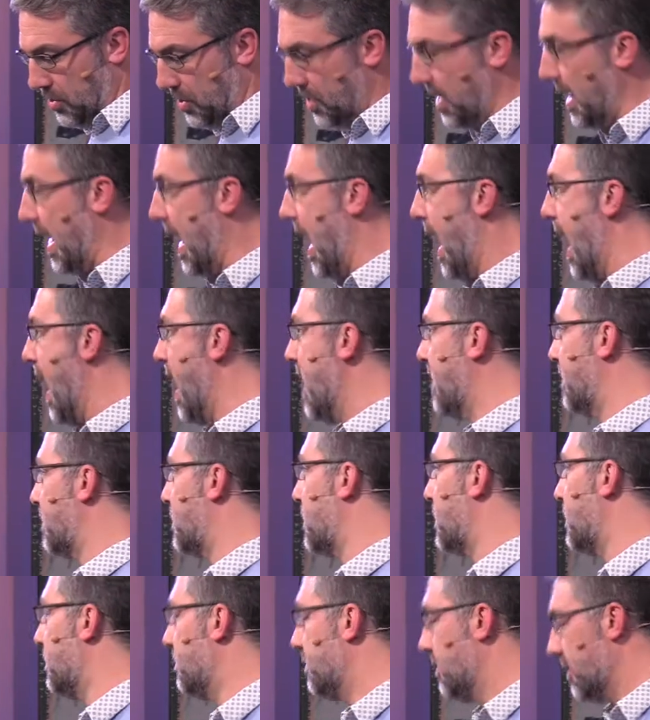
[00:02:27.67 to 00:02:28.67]
to the
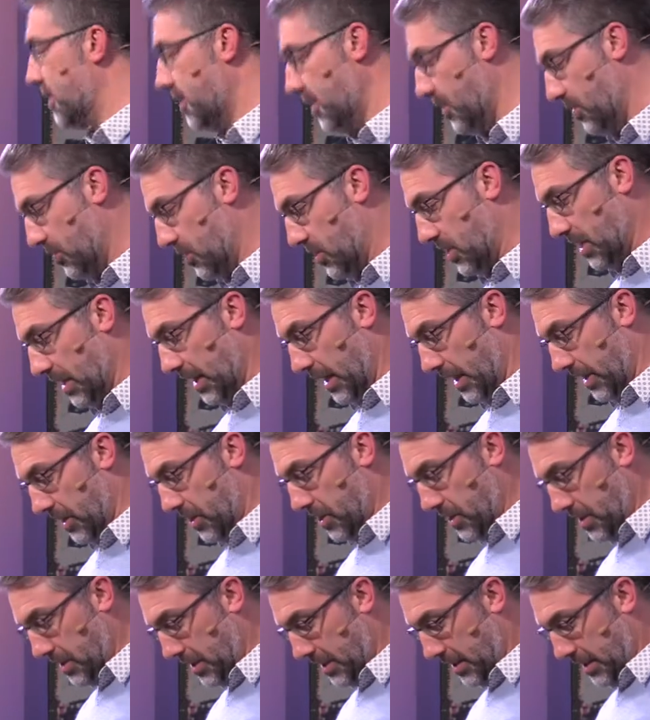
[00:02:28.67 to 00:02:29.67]
ant, you
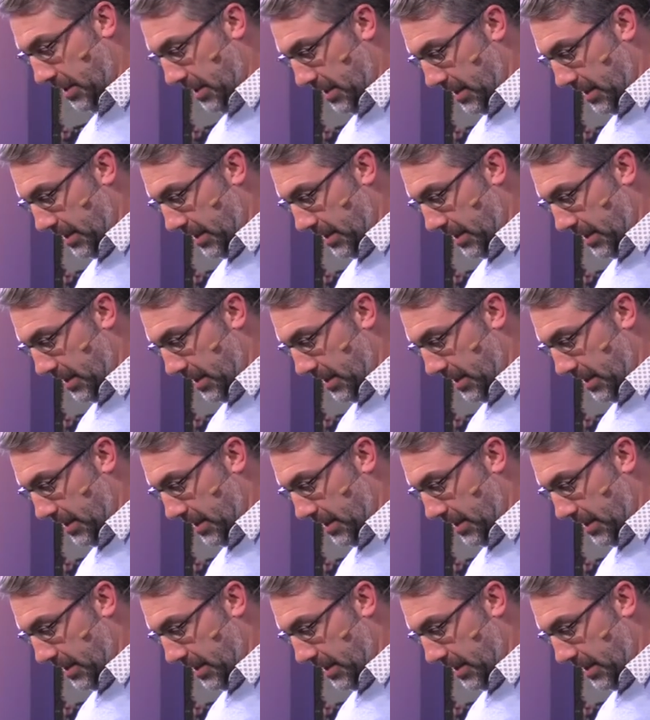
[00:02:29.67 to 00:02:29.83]
sluggard,